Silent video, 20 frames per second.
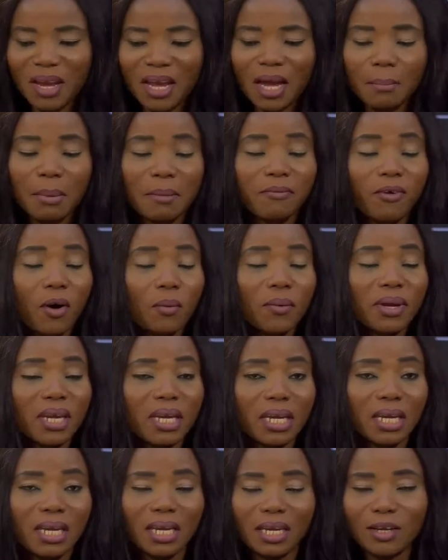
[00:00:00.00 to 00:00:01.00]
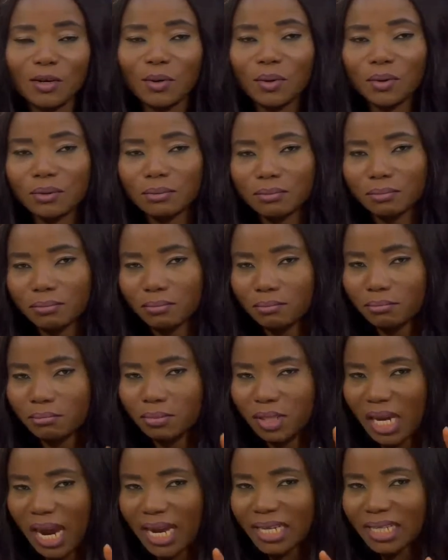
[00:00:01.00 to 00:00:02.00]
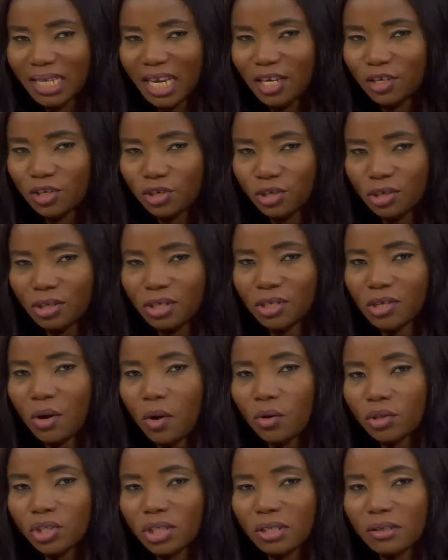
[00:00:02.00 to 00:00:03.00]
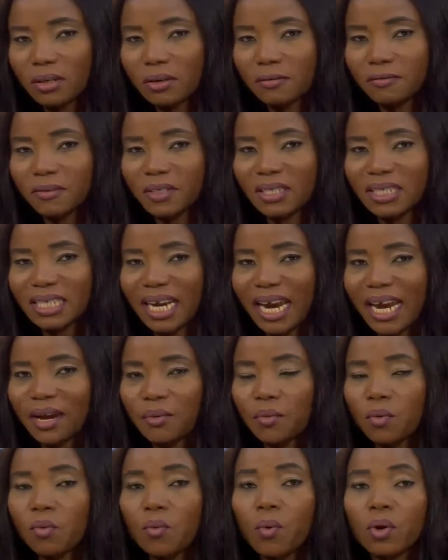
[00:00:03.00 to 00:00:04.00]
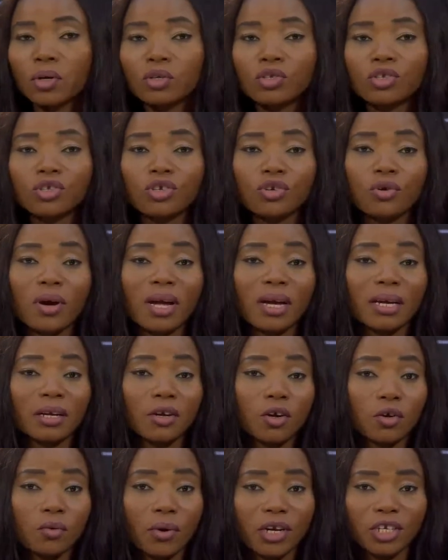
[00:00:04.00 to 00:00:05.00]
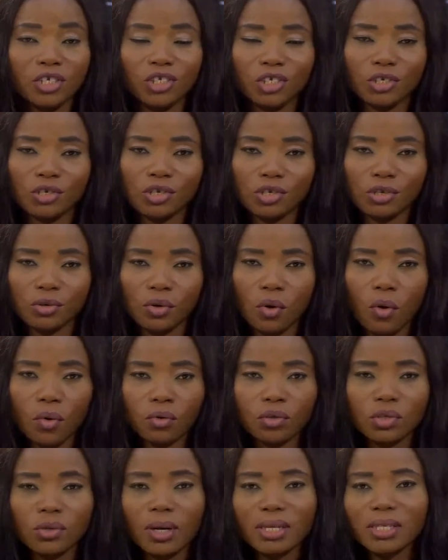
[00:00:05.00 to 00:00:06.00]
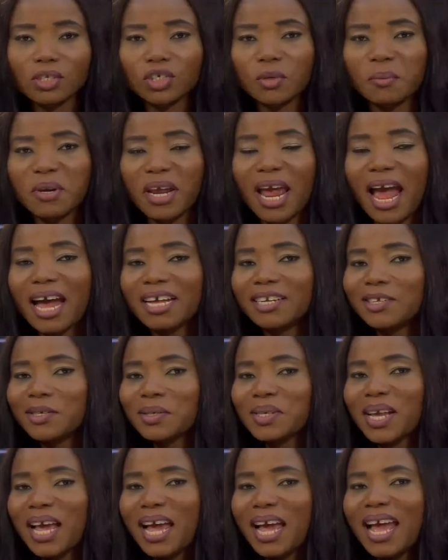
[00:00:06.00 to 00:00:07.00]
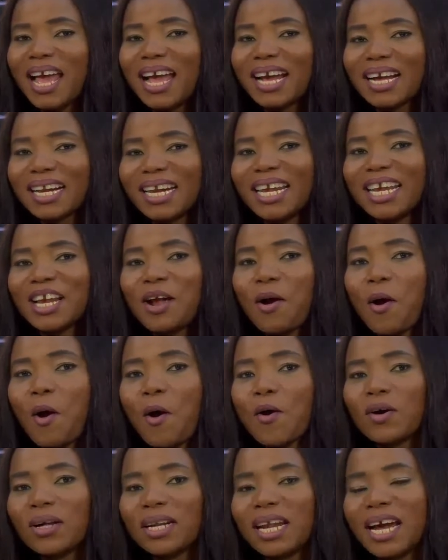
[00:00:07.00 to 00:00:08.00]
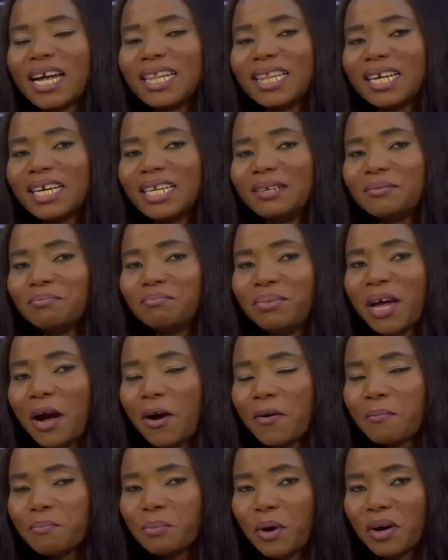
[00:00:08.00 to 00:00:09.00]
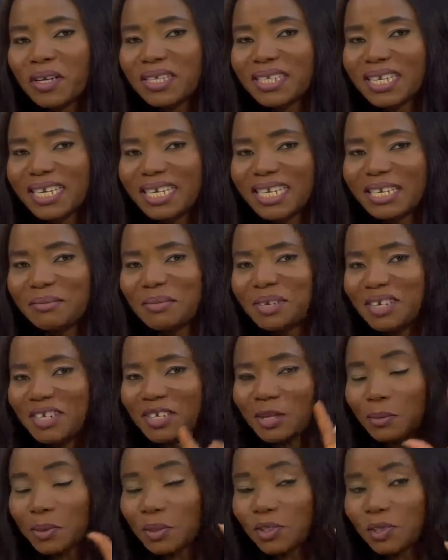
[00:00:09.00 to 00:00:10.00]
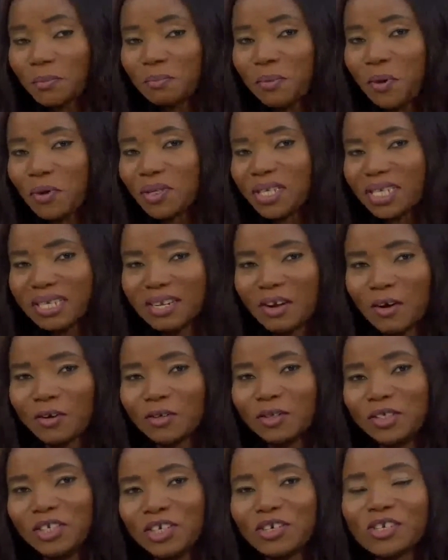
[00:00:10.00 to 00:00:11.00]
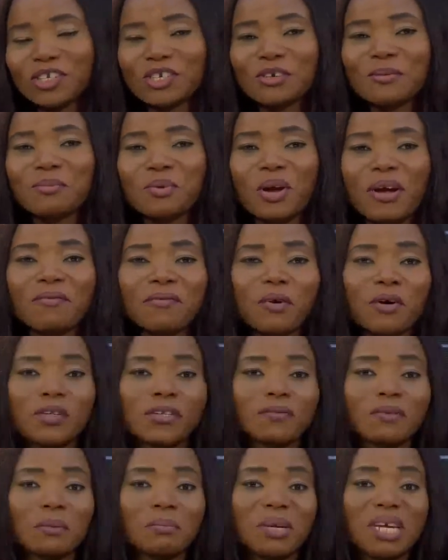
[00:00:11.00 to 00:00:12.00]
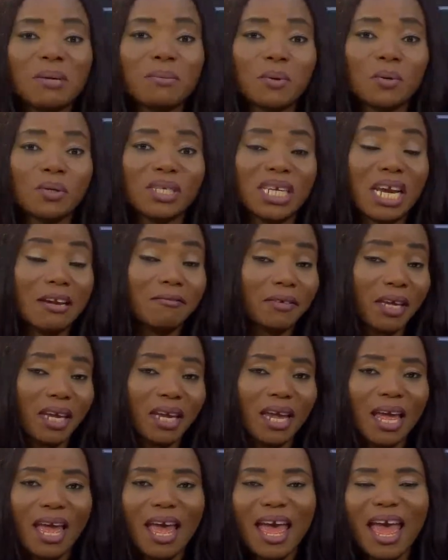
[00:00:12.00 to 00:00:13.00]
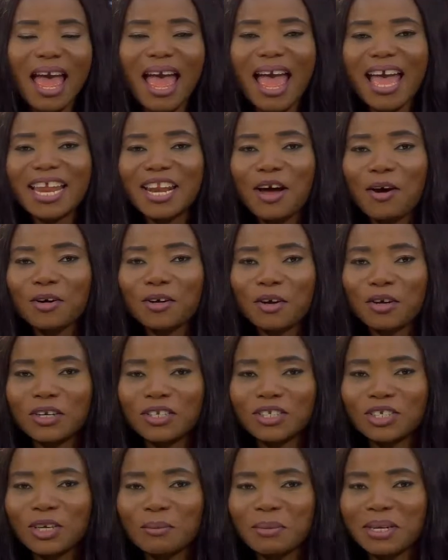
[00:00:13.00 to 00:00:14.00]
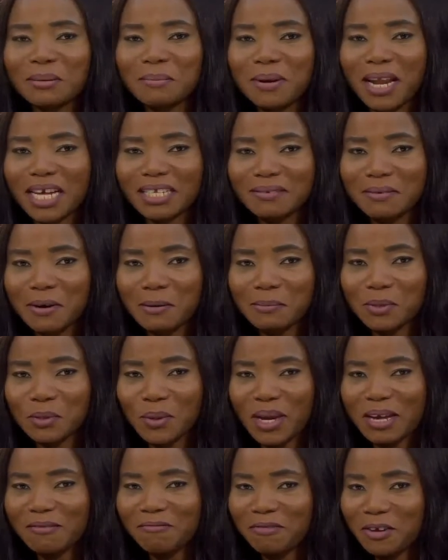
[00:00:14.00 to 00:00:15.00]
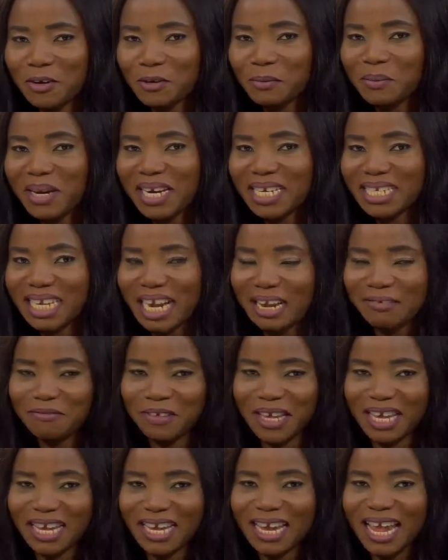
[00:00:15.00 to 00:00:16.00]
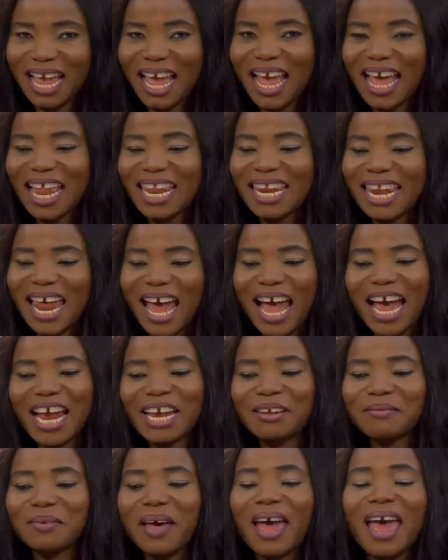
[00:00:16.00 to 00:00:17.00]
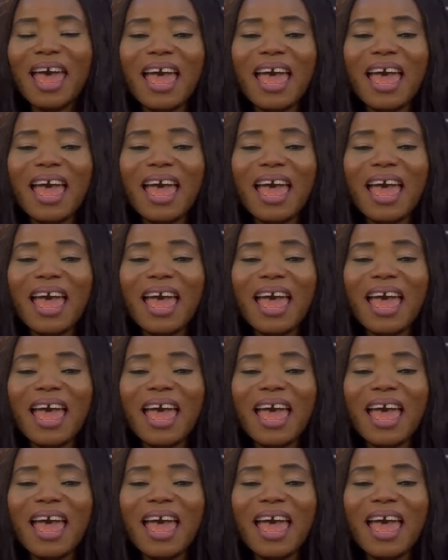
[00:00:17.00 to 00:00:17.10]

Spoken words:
But before we, get into the discussion of today, we want to encourage you to go to our social media handles. Click on the bell button, the subscription button on YouTube. We are Voice of the People TV. And on other social media platforms, we are VOP TV Live.